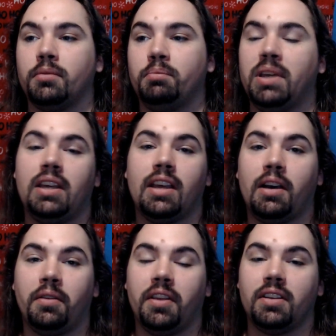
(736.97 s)
being
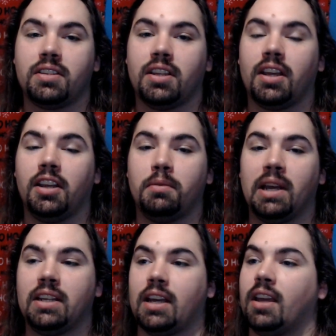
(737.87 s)
healthy and sticking to
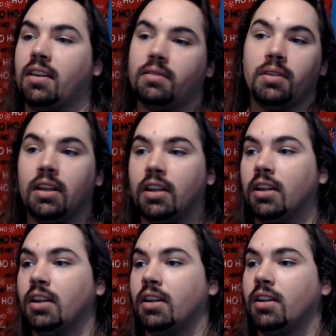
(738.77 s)
my diet?
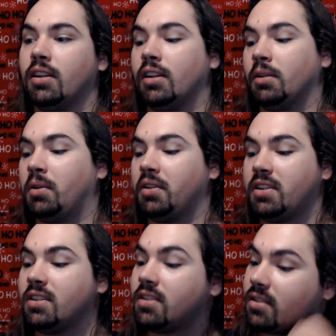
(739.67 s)
Well,
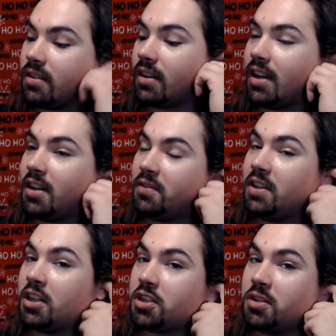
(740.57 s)
this is kind of
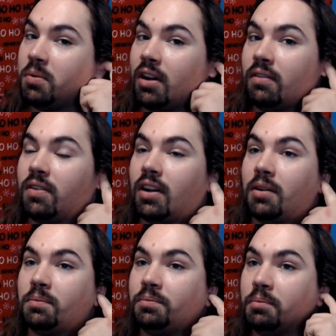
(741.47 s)
the issue of
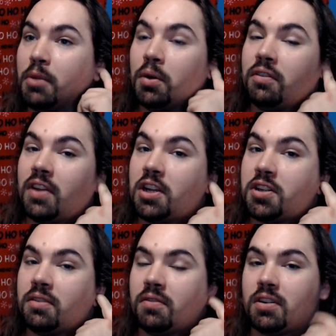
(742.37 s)

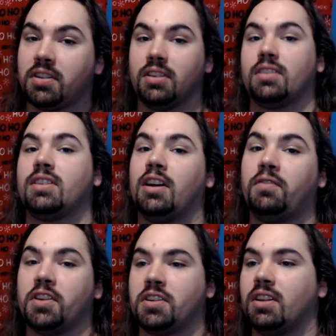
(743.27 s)
motivation versus
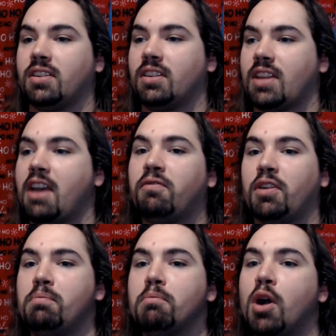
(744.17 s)
selfishness. Is
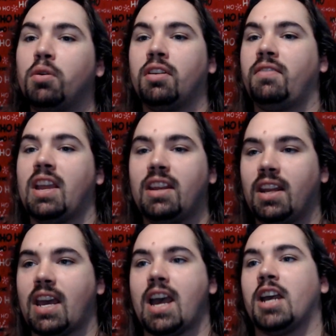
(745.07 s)
every
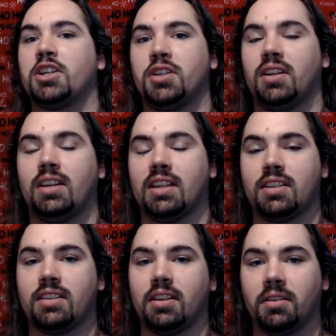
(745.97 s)
motivated action
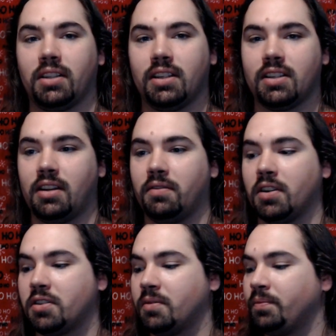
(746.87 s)
necessarily
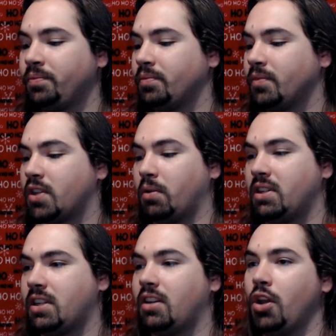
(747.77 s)
selfish? So
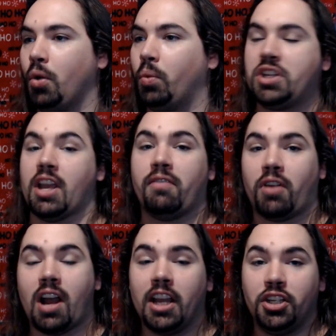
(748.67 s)
is it
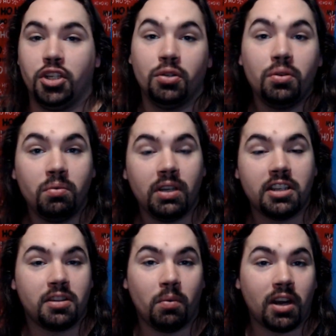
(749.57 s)
whichever I do
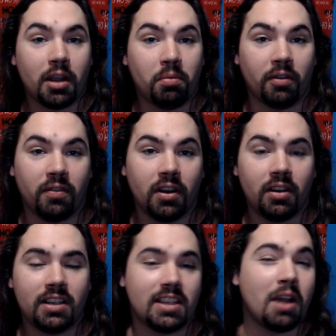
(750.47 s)
is the one I
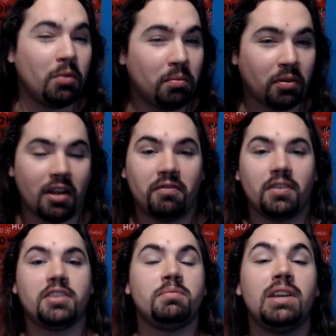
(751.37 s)
preferred? Is that what
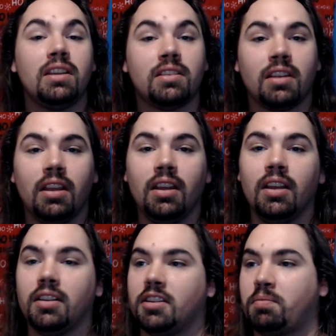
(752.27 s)
preference means?
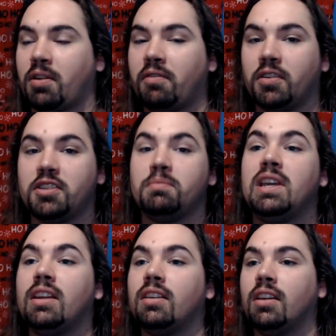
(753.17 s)
Does preference
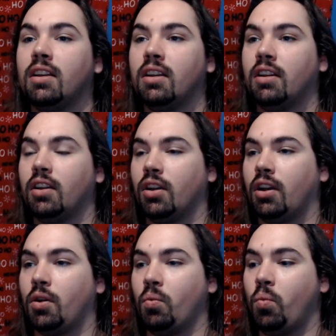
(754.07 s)
mean
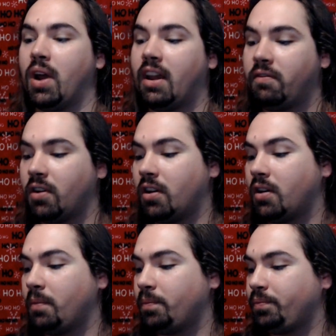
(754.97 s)

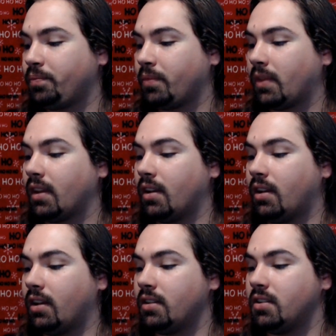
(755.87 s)
whatever
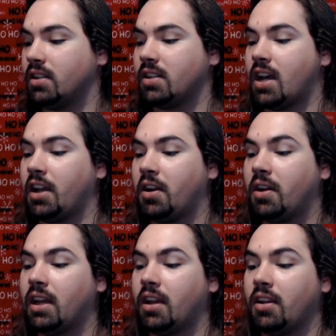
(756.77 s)

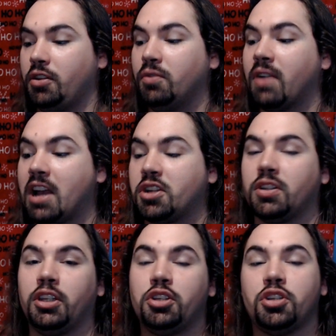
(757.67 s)
desire you've
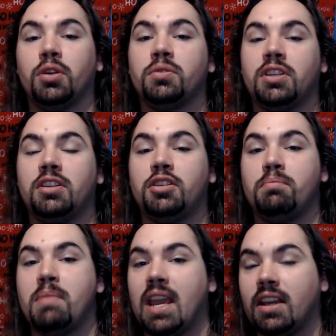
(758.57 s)
actually chosen to
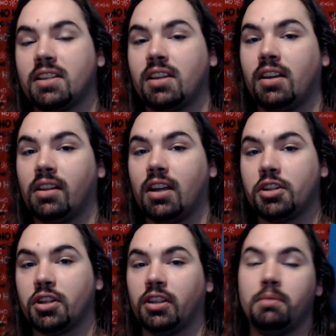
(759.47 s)
make
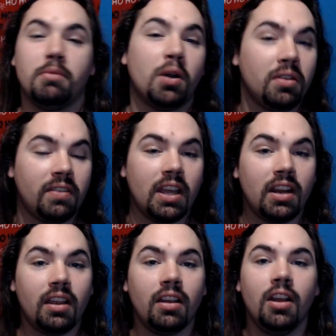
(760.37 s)
psychologically
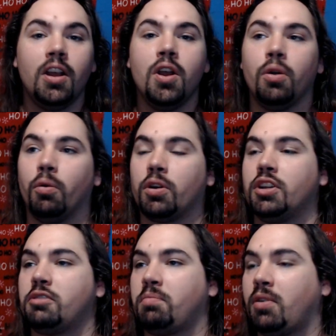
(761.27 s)
motivating? Or
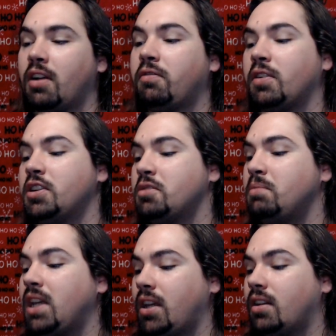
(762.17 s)
does preference
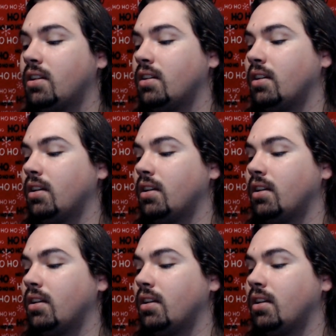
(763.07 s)
mean